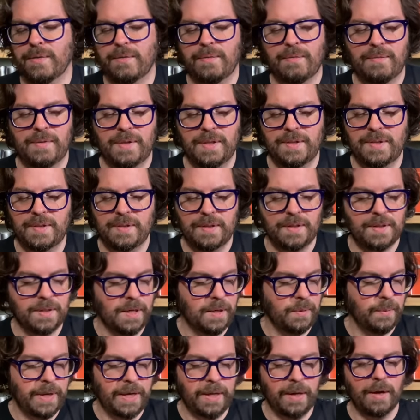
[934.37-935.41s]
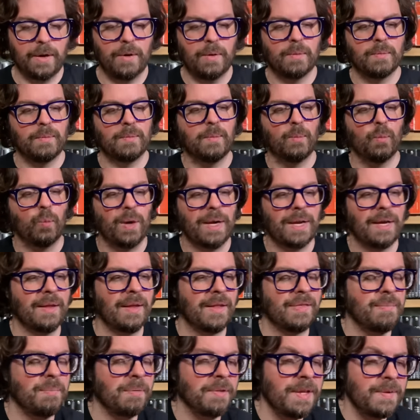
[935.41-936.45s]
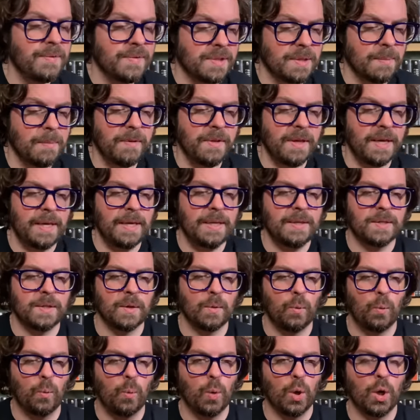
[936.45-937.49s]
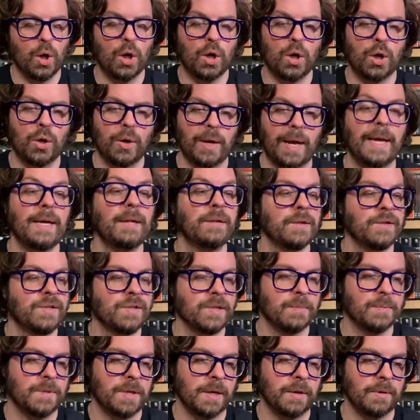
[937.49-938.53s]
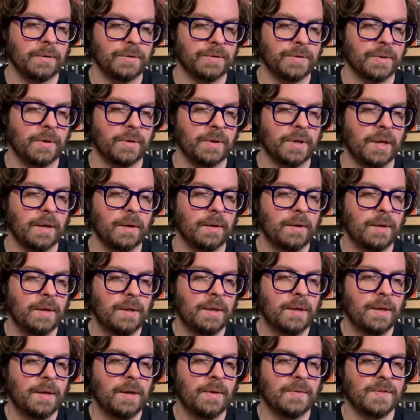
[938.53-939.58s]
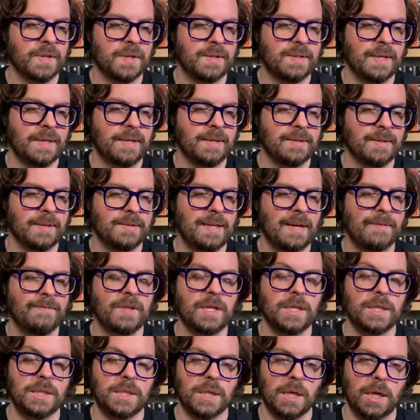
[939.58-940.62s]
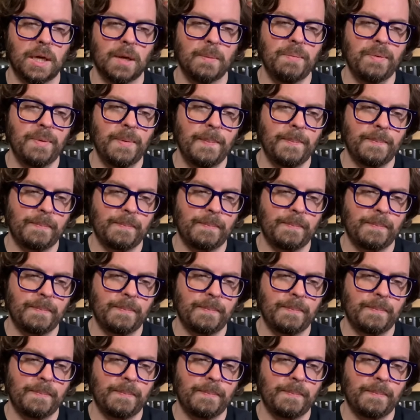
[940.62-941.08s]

this is a good way to go. What I believe some of these were English subtitles. Okay. I was going to say, does this have the dub?